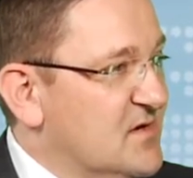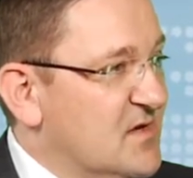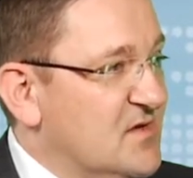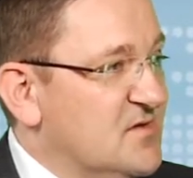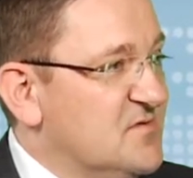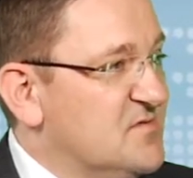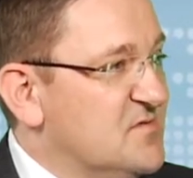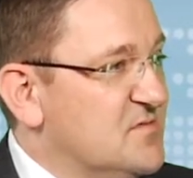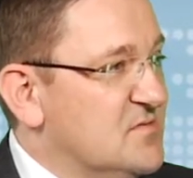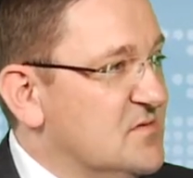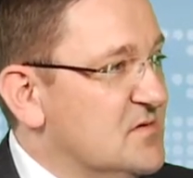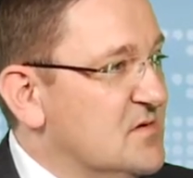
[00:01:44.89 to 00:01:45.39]

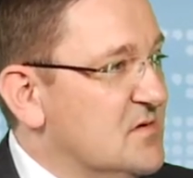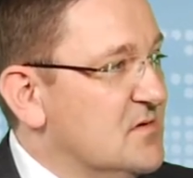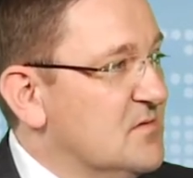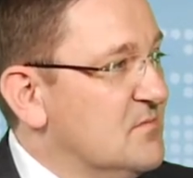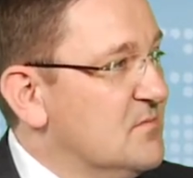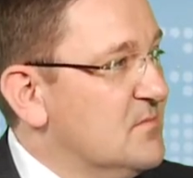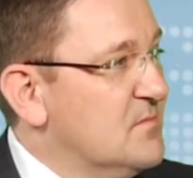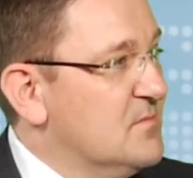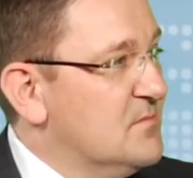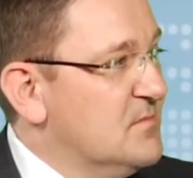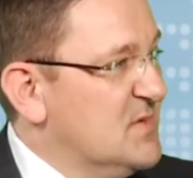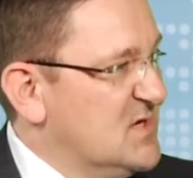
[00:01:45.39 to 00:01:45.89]
takes
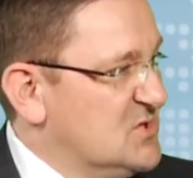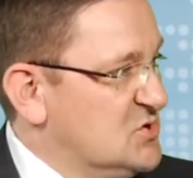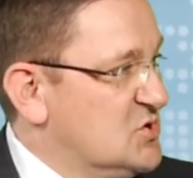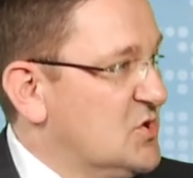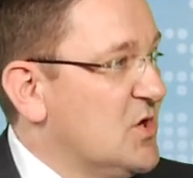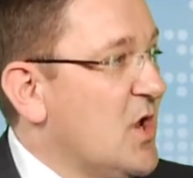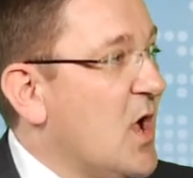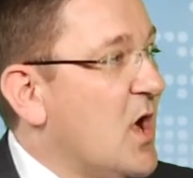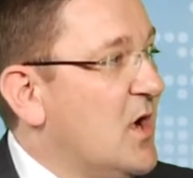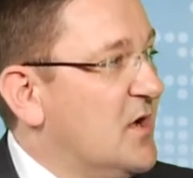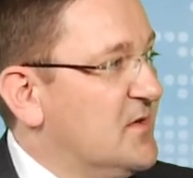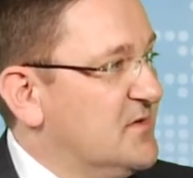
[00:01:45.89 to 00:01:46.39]
much
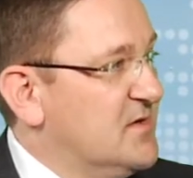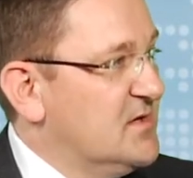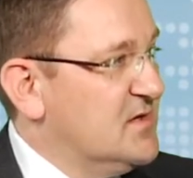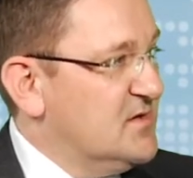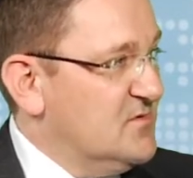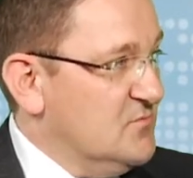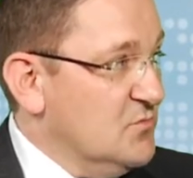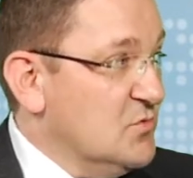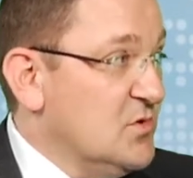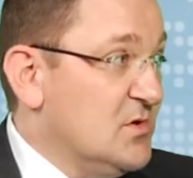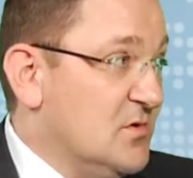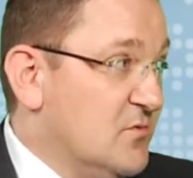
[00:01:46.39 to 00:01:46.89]
longer
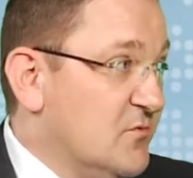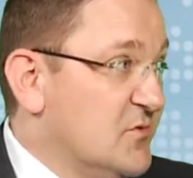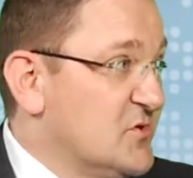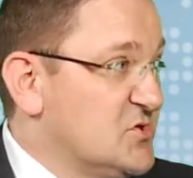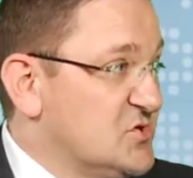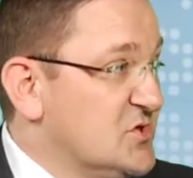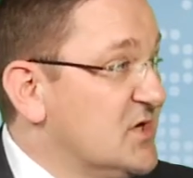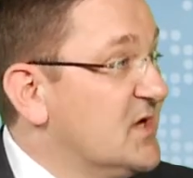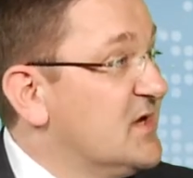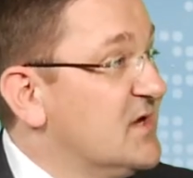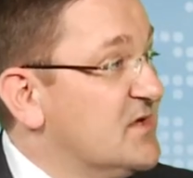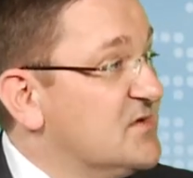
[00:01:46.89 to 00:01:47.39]
than
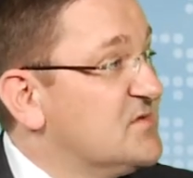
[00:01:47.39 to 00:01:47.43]
originally